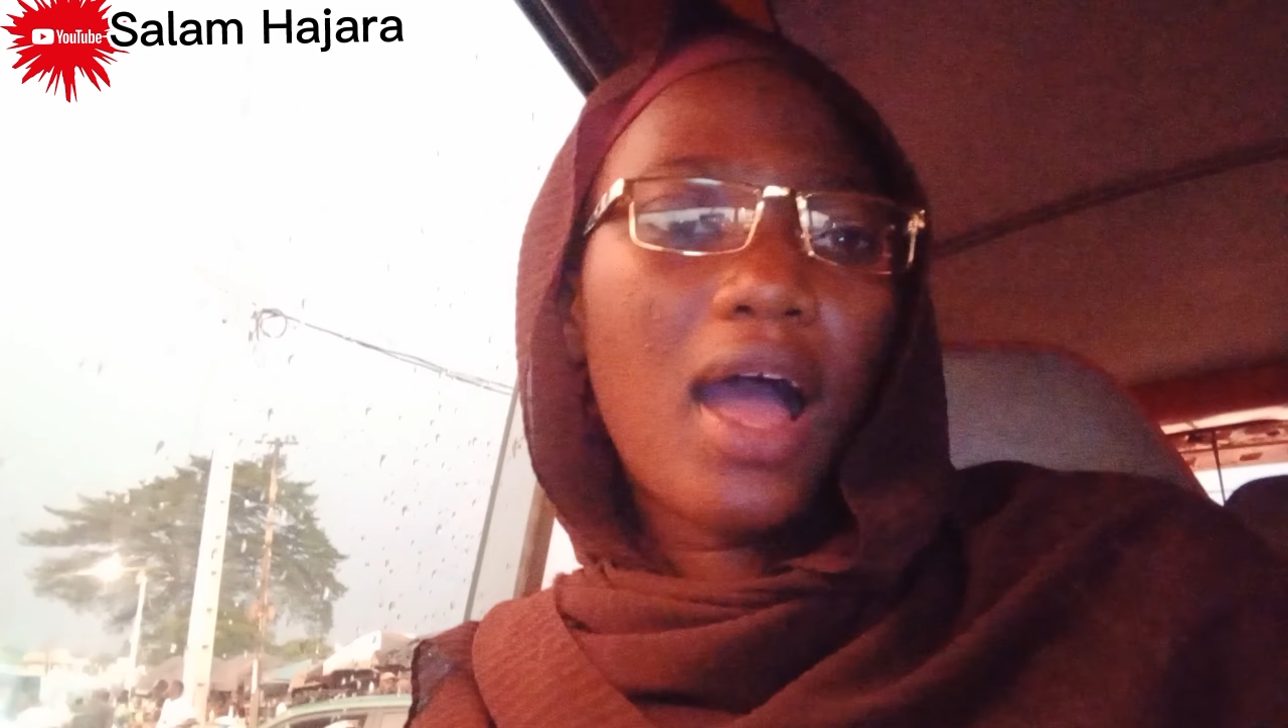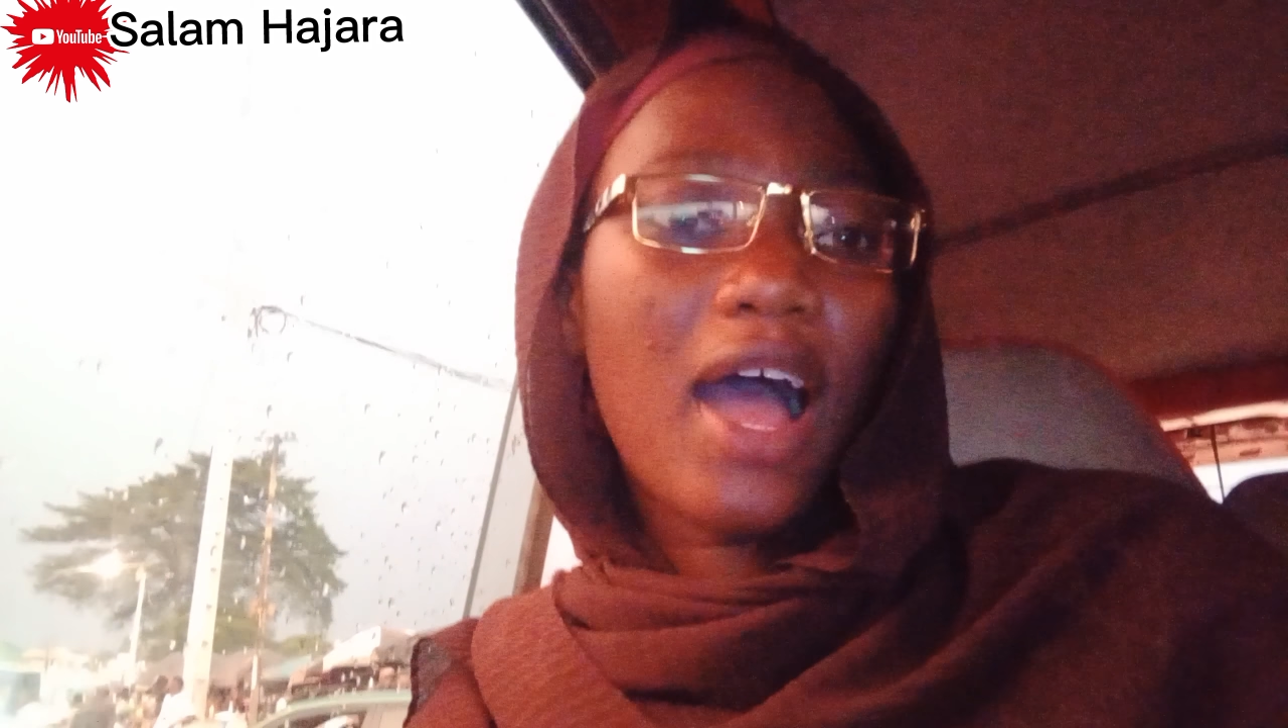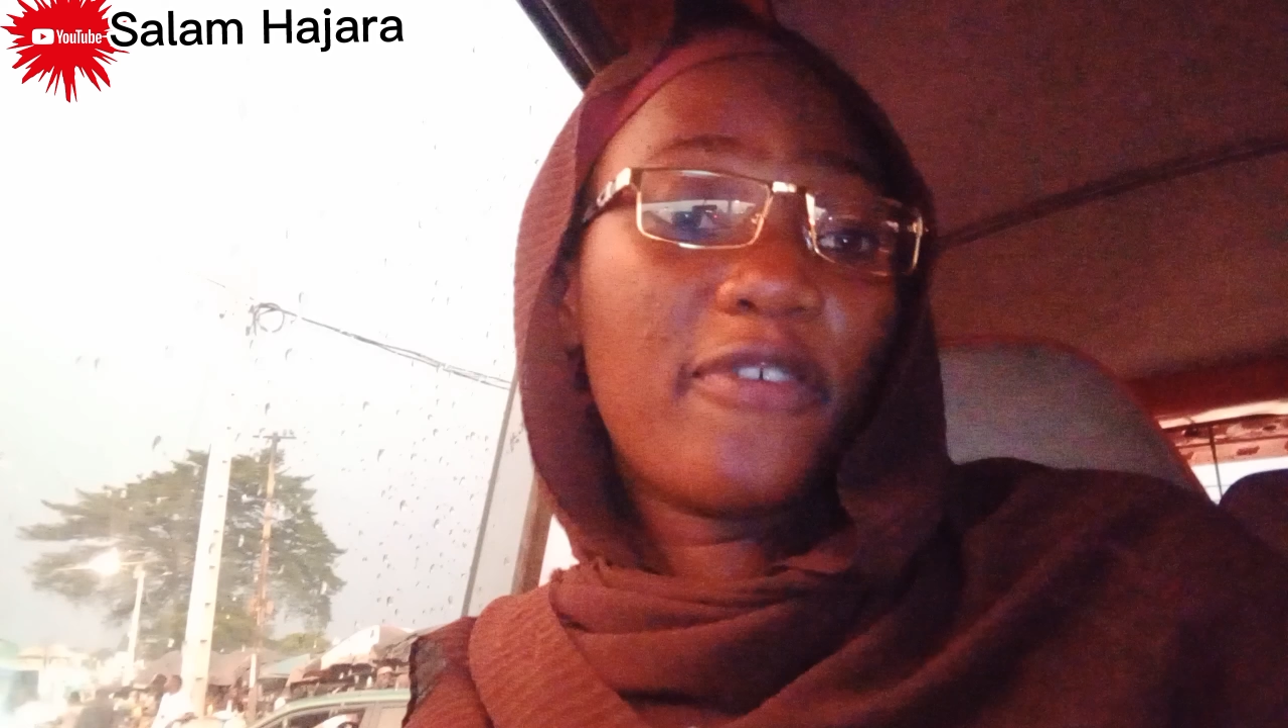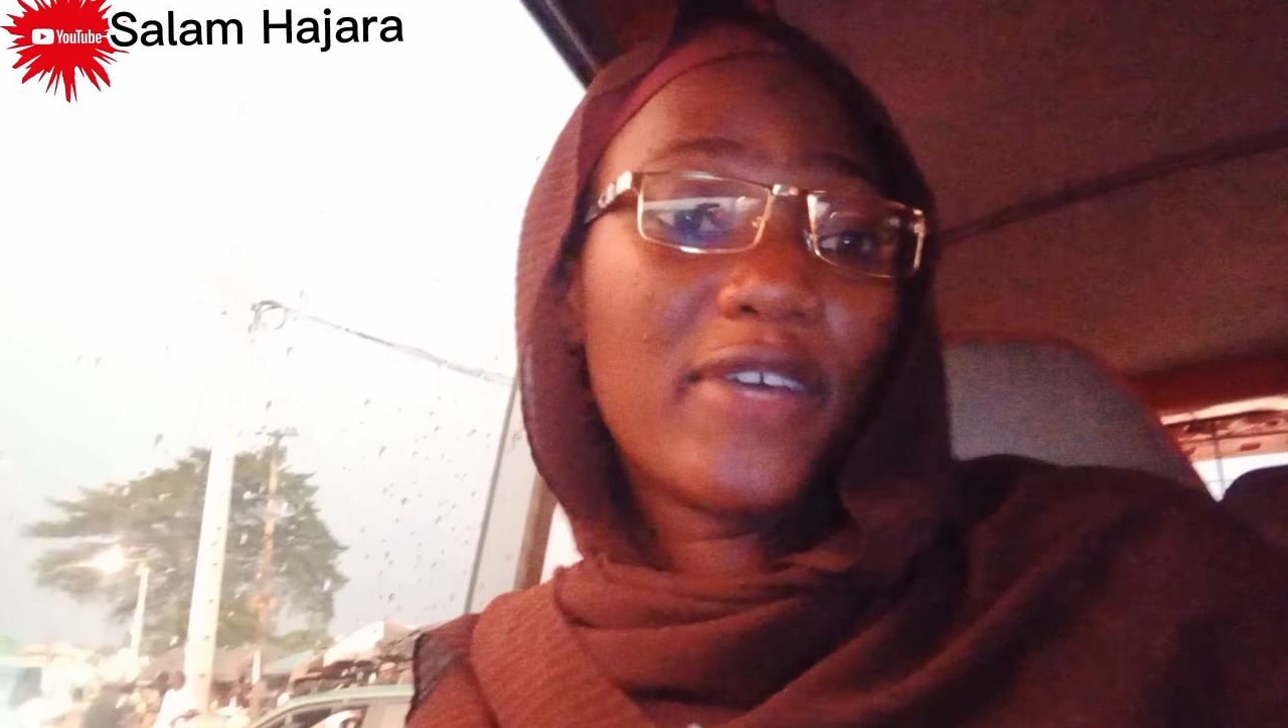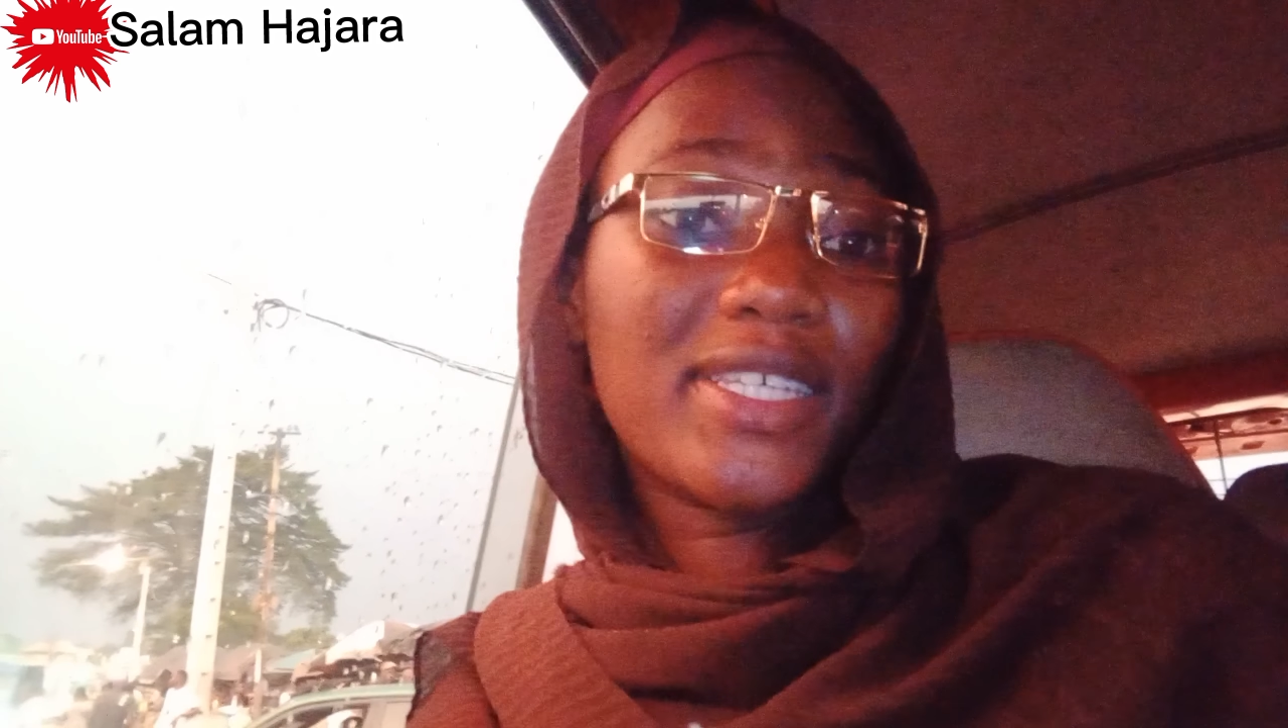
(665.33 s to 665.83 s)

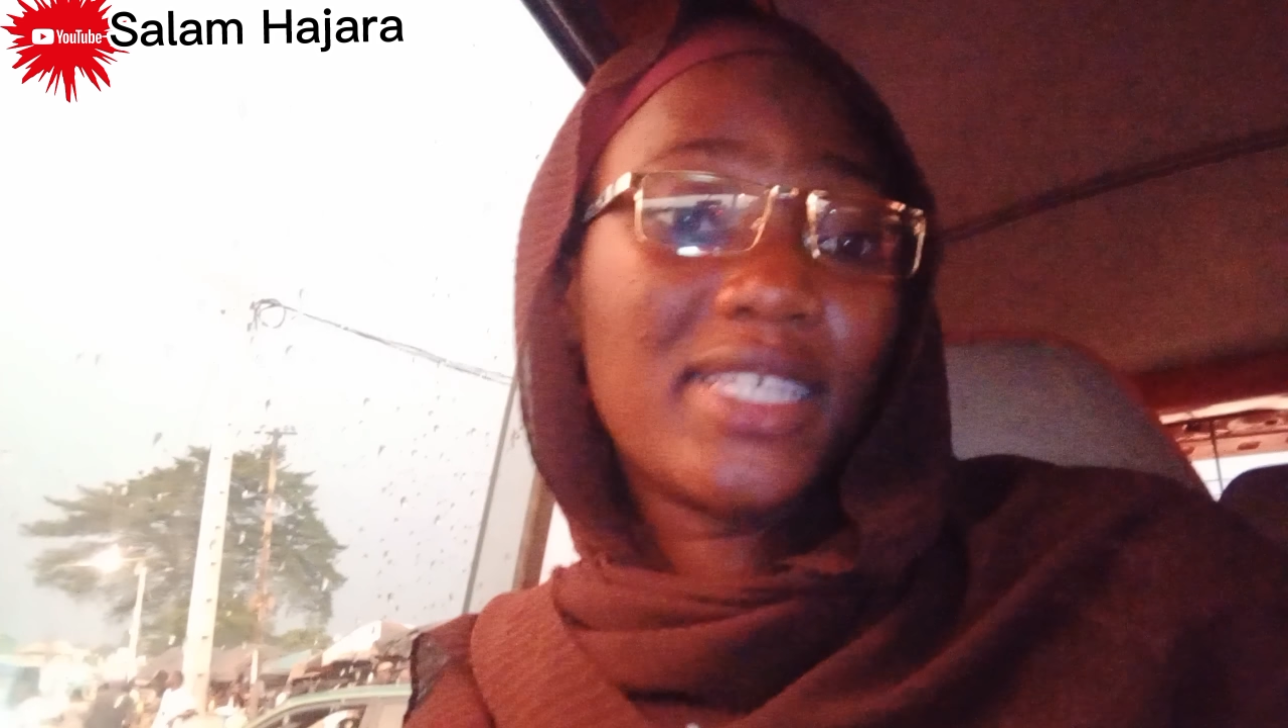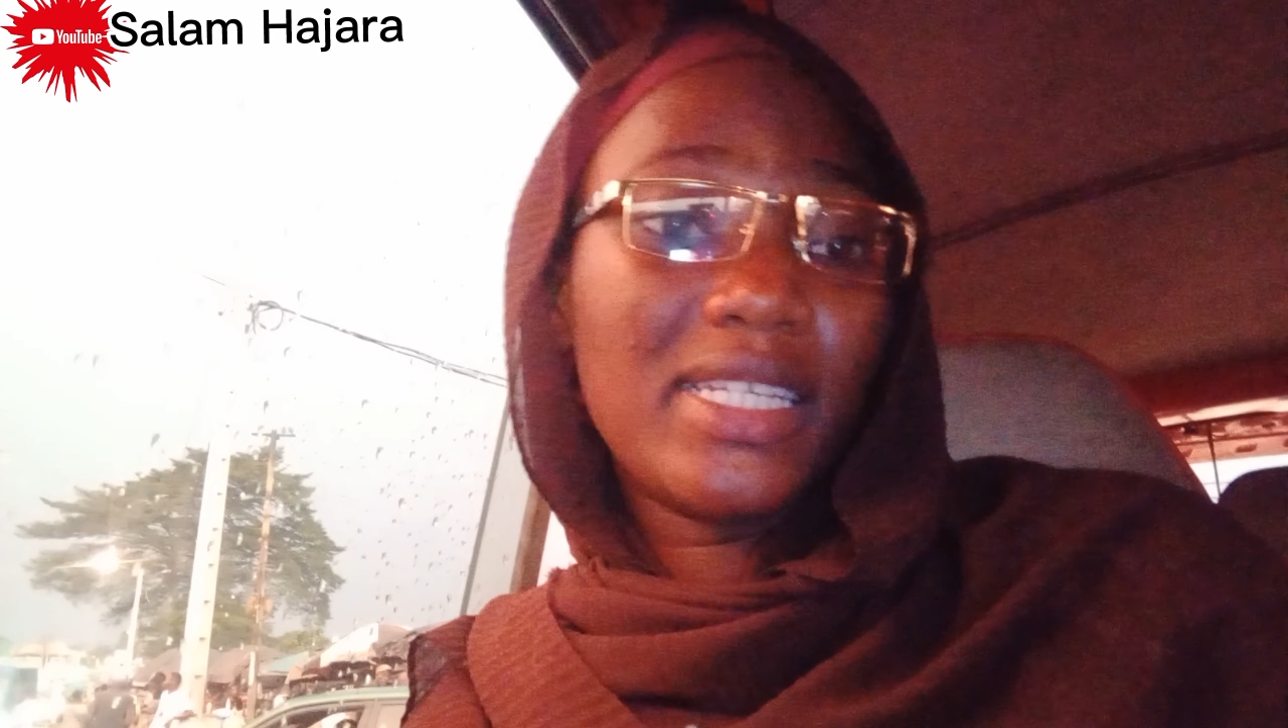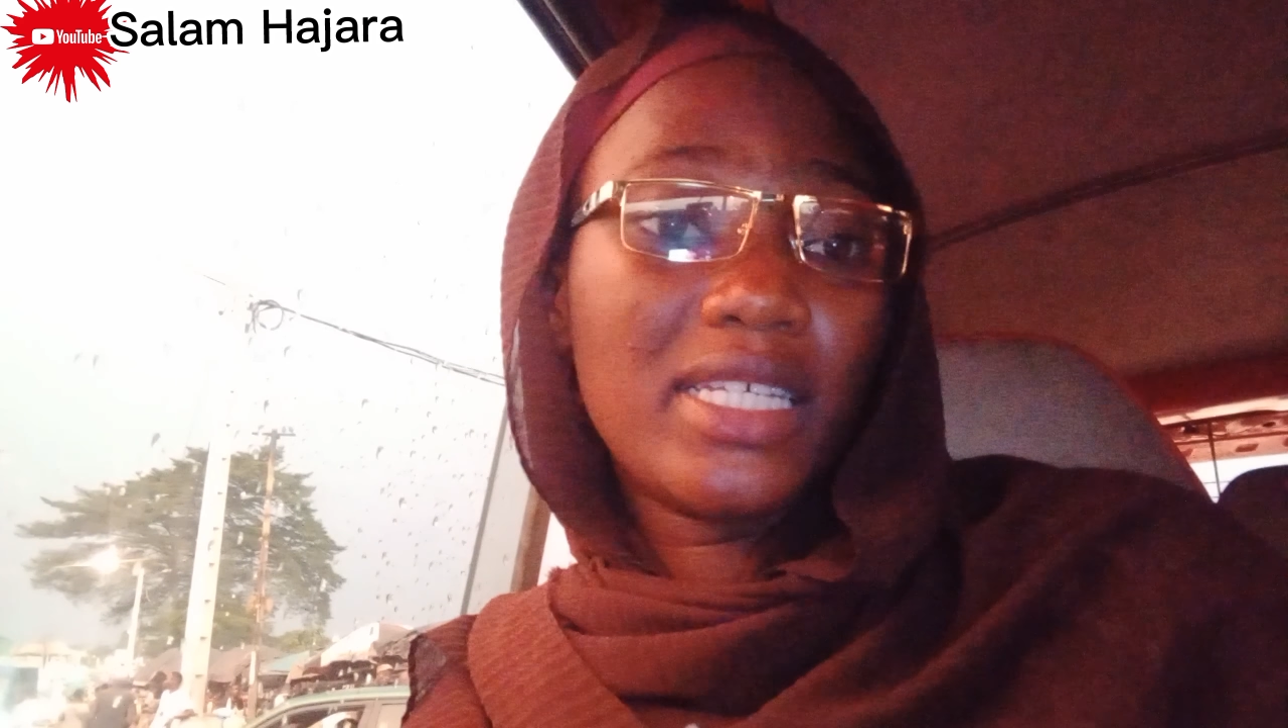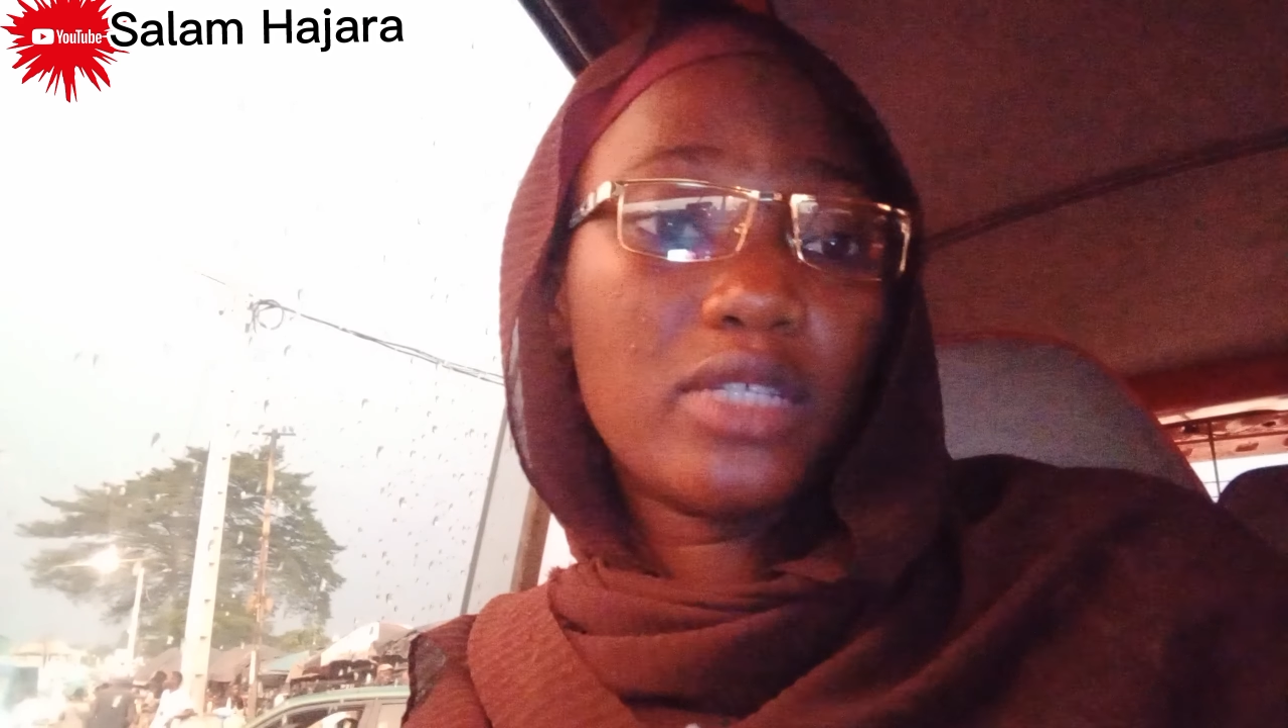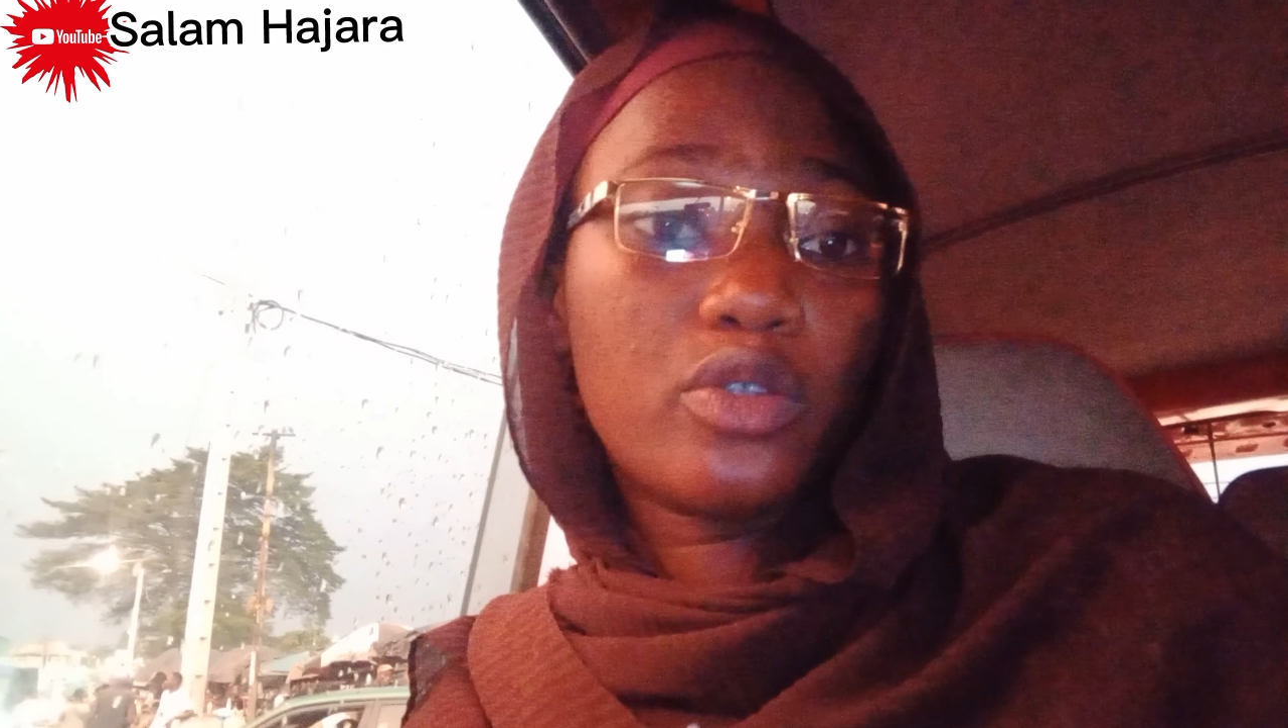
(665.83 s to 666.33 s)

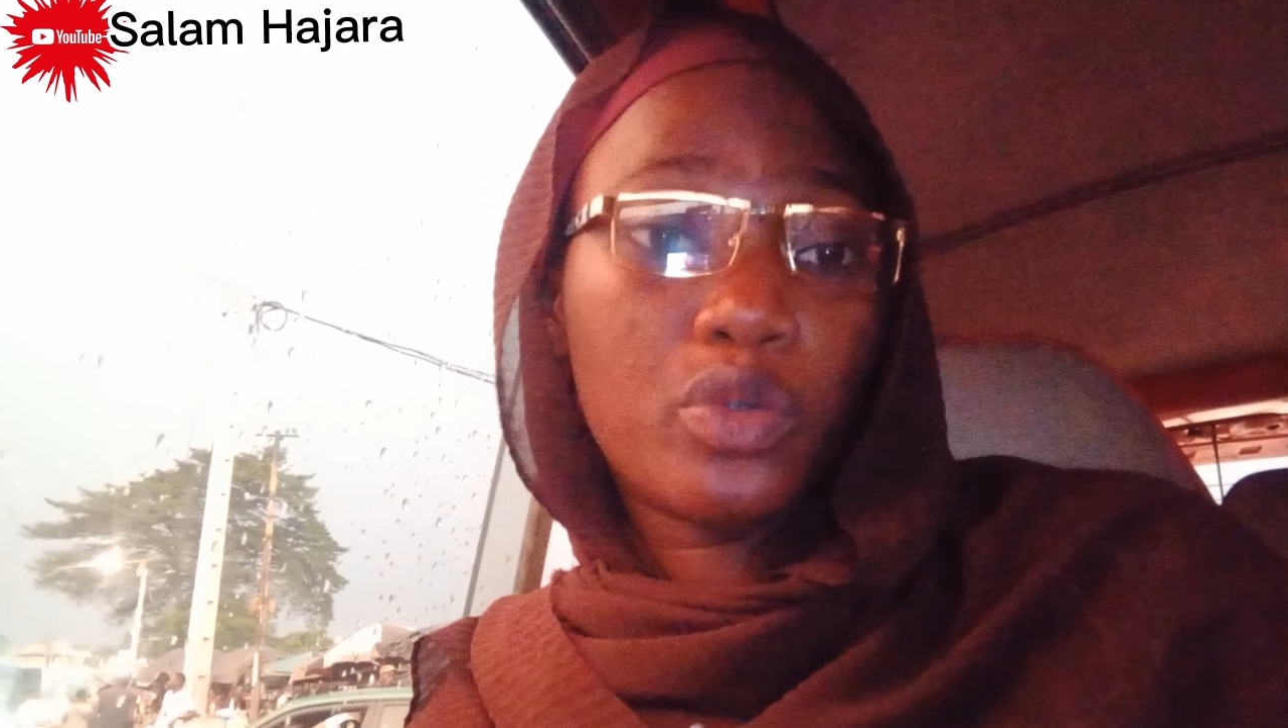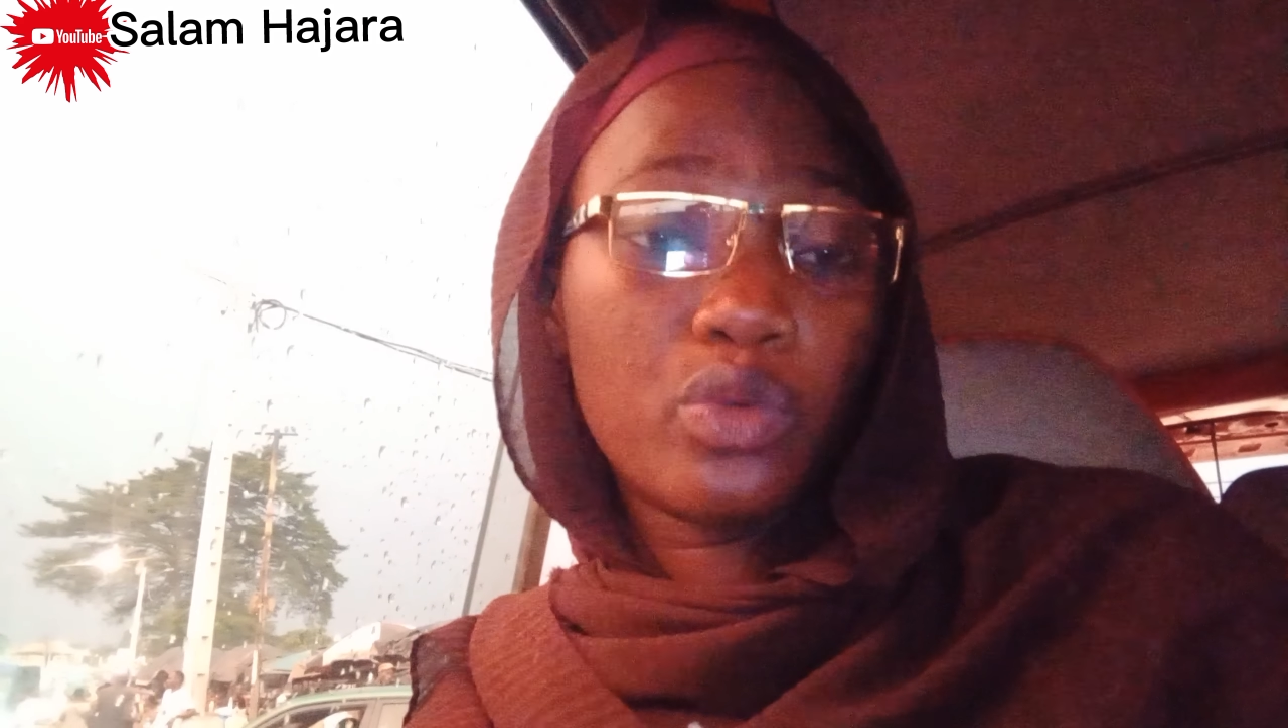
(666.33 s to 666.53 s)
Hafasini